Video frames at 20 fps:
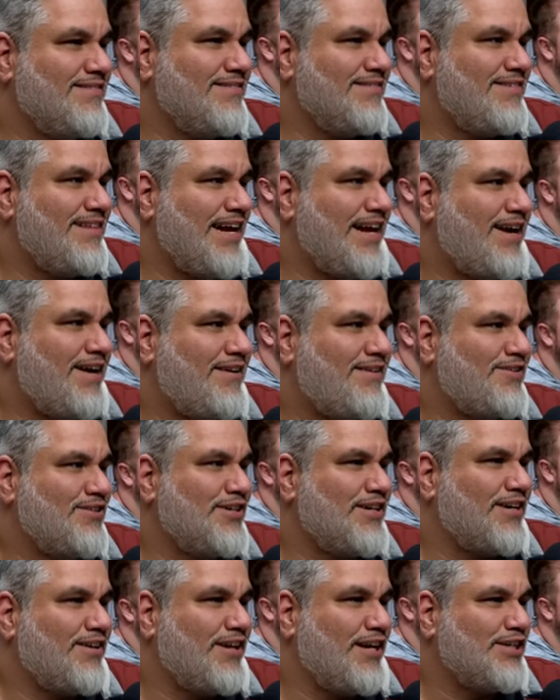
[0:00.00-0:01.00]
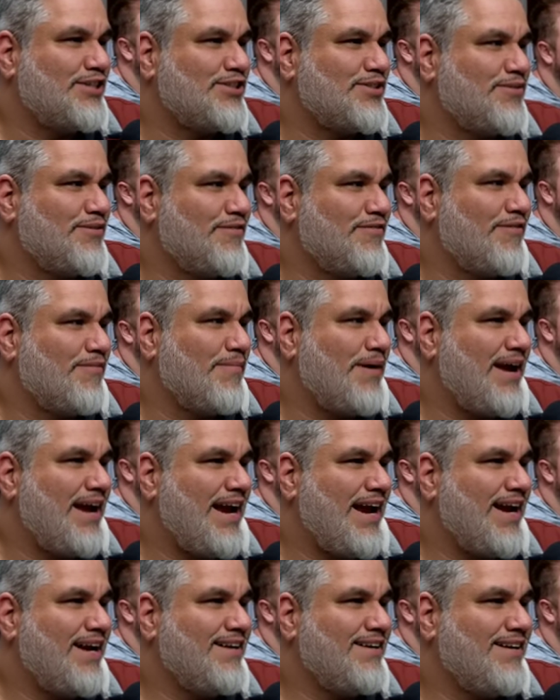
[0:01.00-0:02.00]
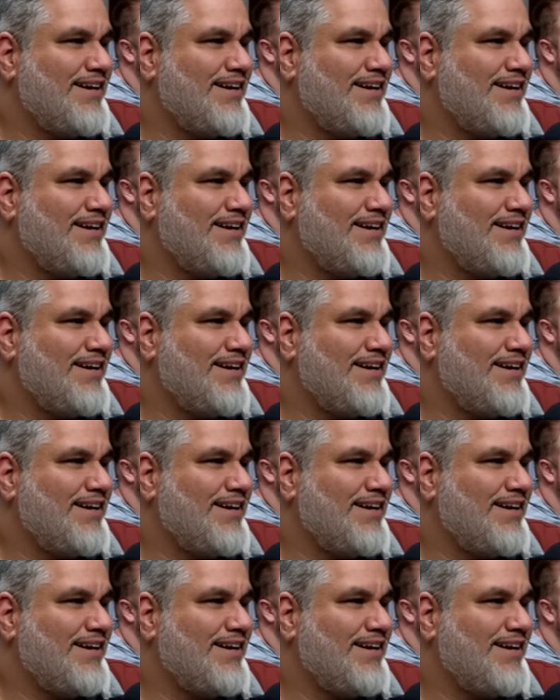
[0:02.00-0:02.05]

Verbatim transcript: they took a Elishnorn from my hand